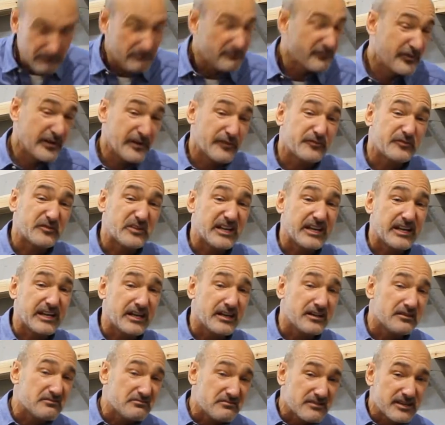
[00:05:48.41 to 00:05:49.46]

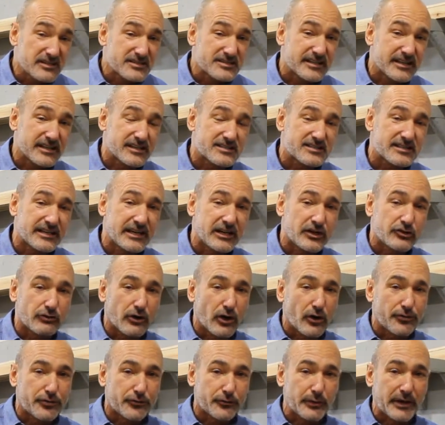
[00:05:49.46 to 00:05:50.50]
15, 16
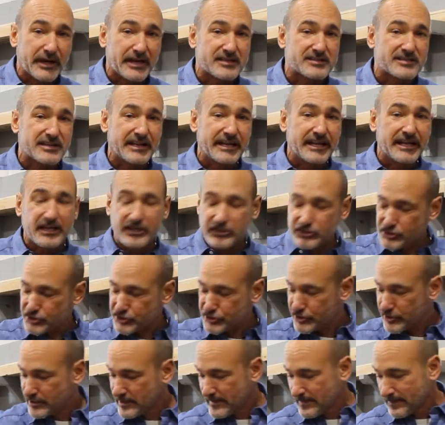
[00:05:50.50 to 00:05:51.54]
growth rings an inch.
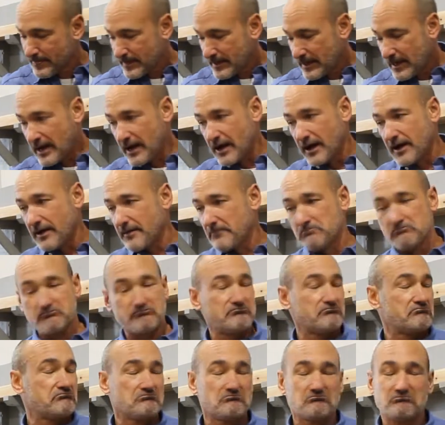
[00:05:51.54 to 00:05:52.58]

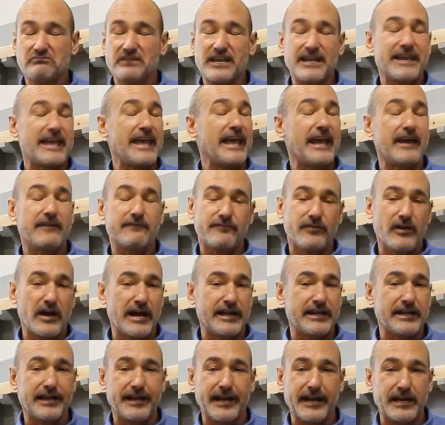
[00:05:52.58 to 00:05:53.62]
You can't
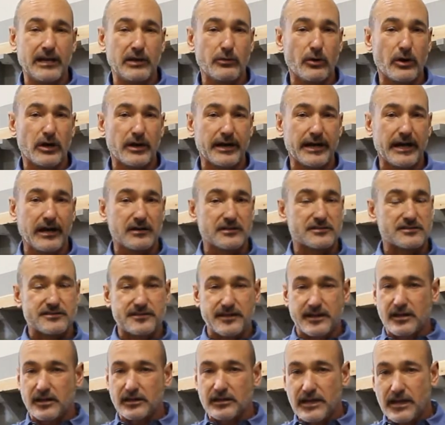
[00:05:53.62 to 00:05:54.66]
find it anywhere else.
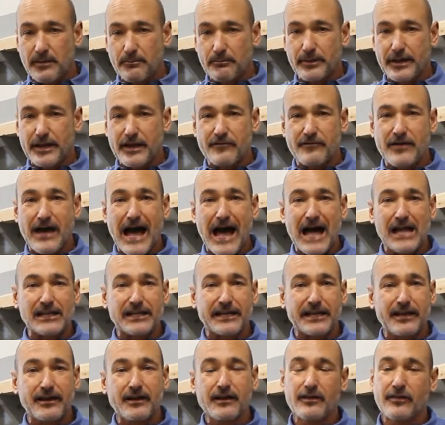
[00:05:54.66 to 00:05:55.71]
The Columbia
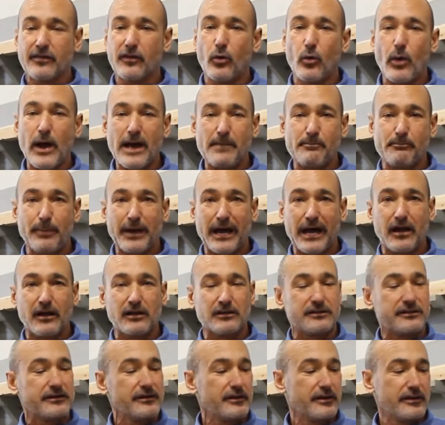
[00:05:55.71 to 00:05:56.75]
Valley, the wet
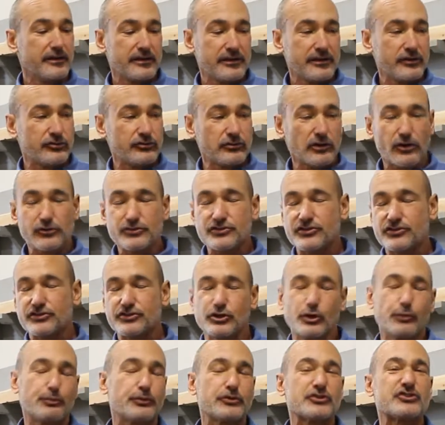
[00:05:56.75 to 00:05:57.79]
belt, grows
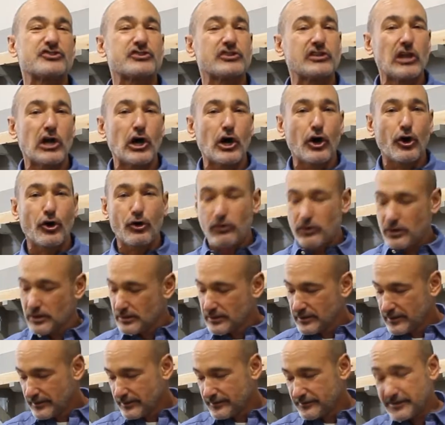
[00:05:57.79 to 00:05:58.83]
super slow.
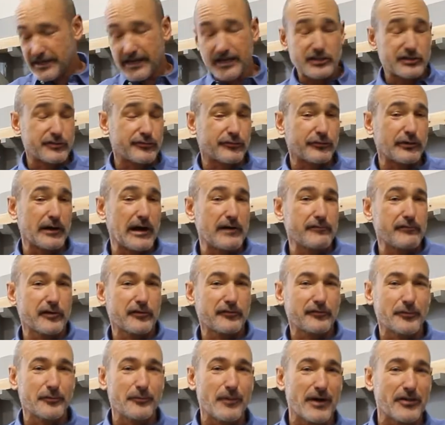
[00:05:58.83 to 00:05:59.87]
Takes forever
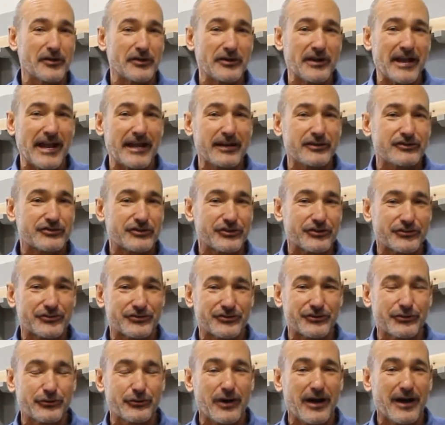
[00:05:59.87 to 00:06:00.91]
for Mother Nature
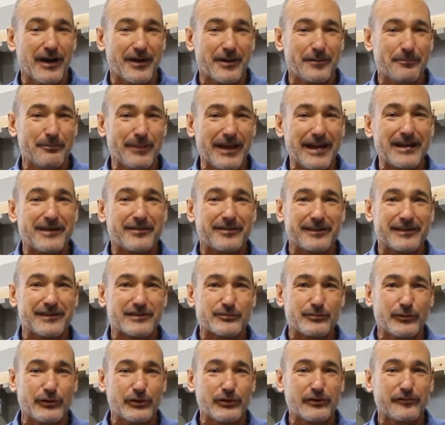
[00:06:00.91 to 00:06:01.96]
to make these
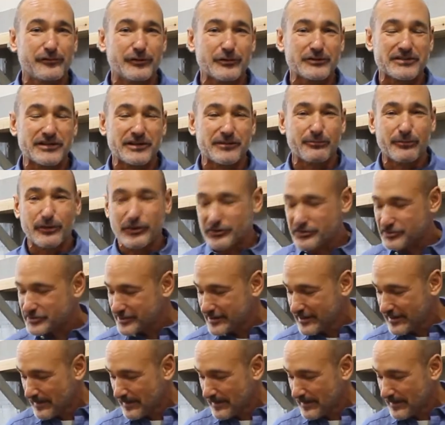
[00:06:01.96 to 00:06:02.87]
beautiful timbers,